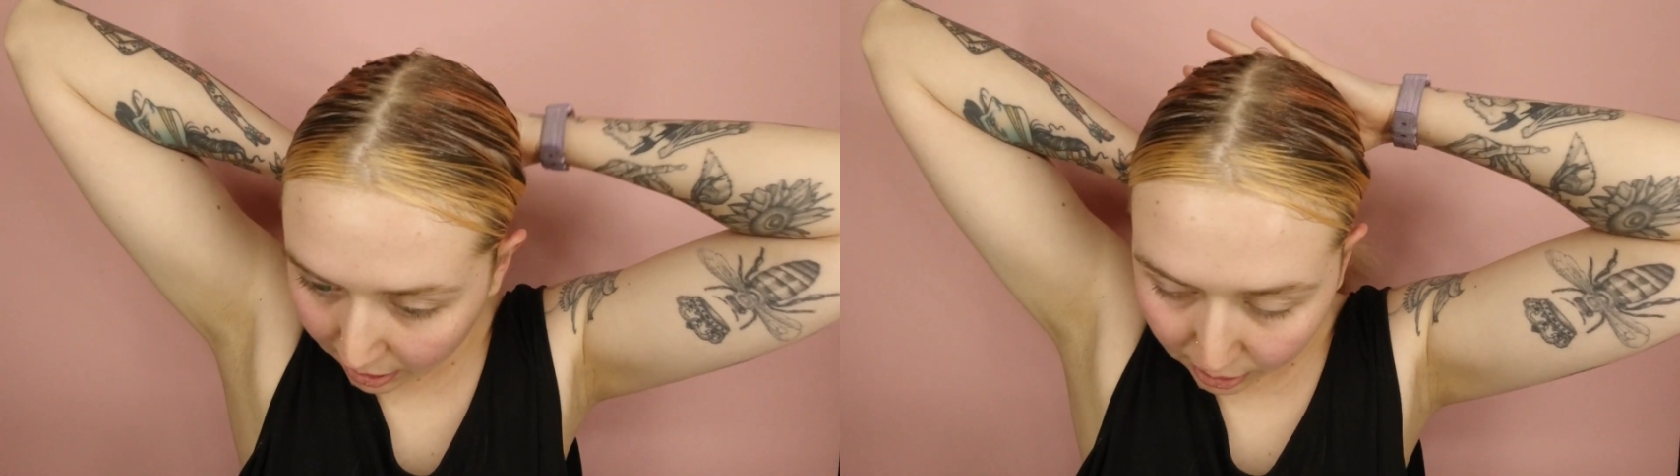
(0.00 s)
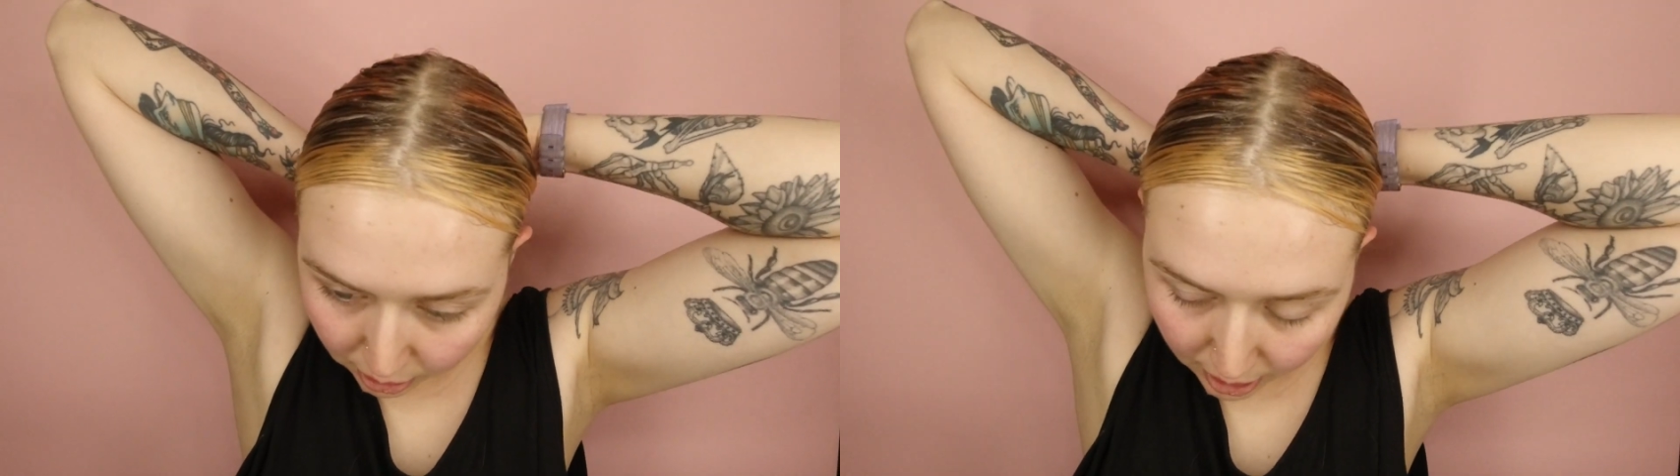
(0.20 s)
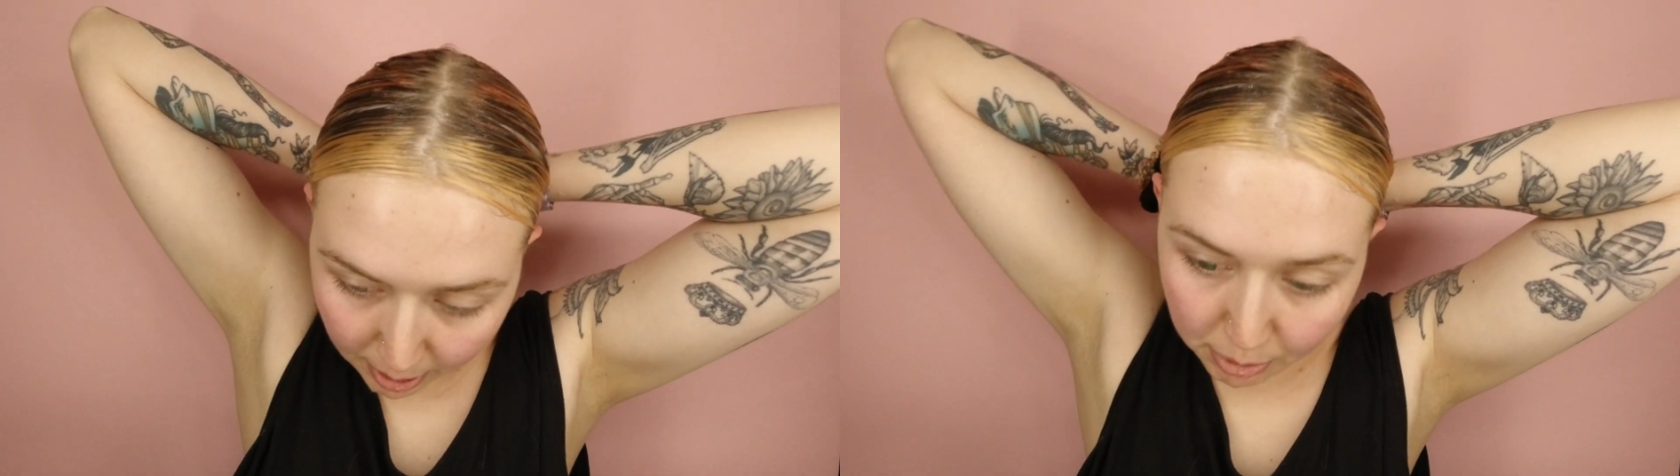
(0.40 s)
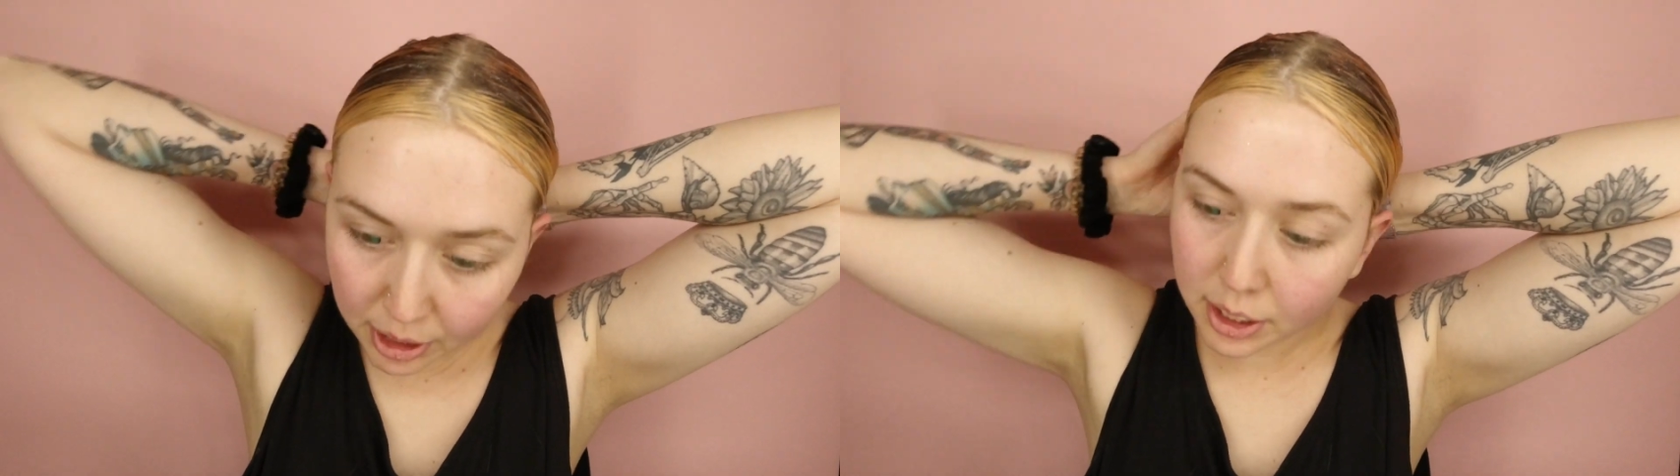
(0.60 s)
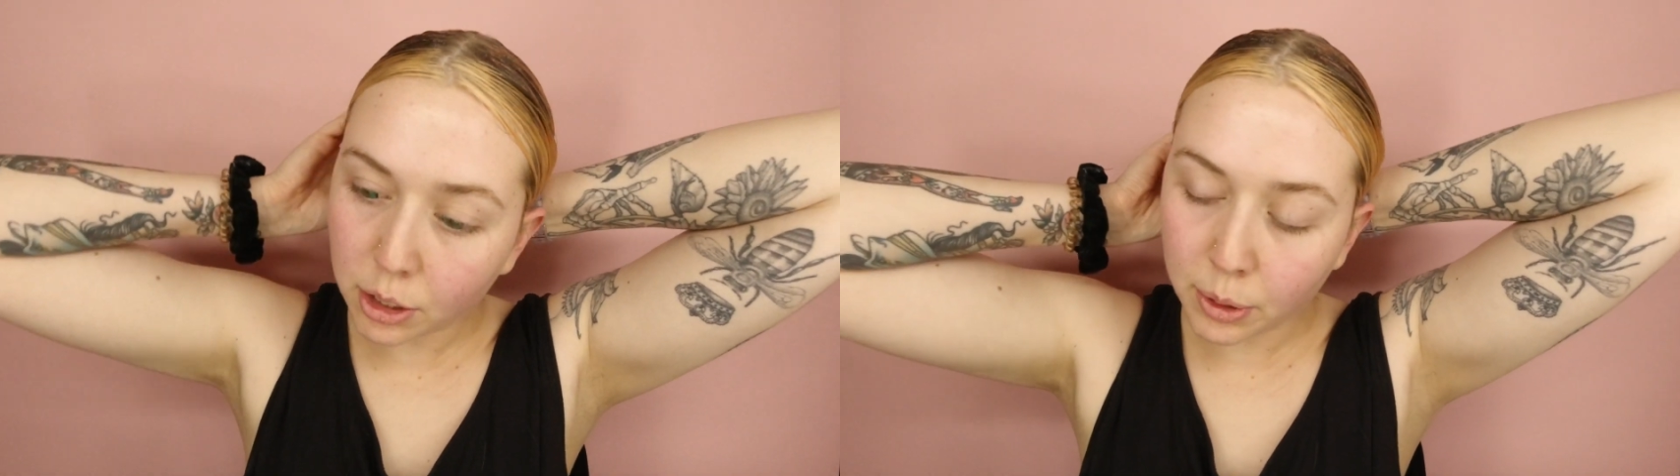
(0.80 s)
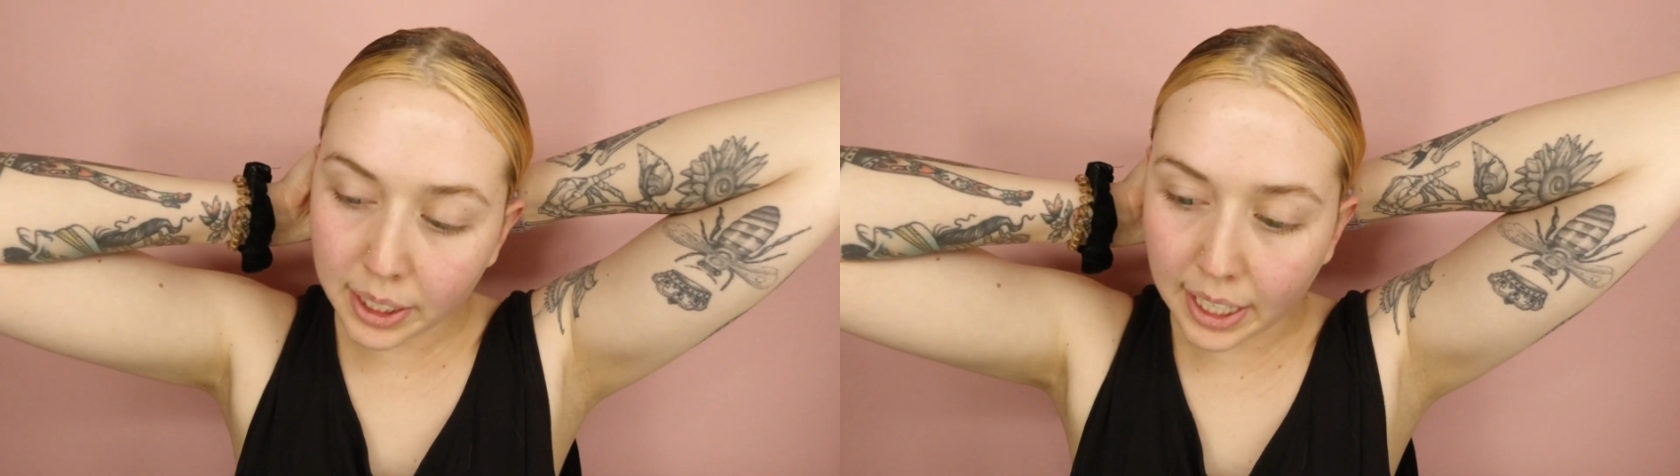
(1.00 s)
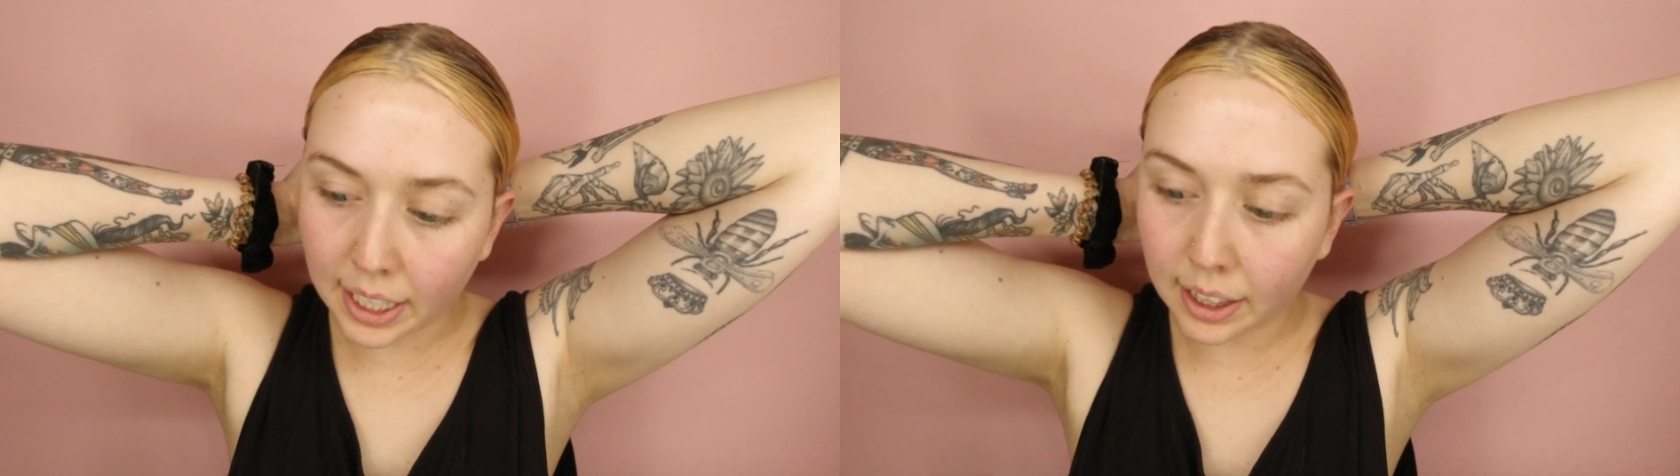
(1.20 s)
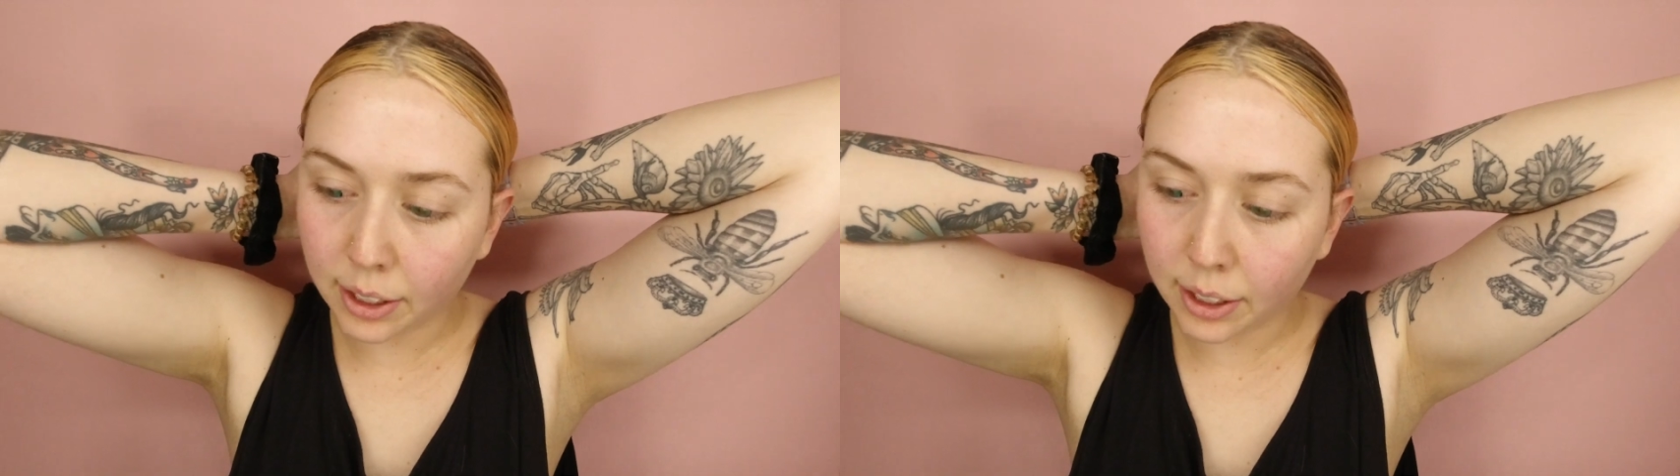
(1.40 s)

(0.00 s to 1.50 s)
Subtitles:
So I'm just doing a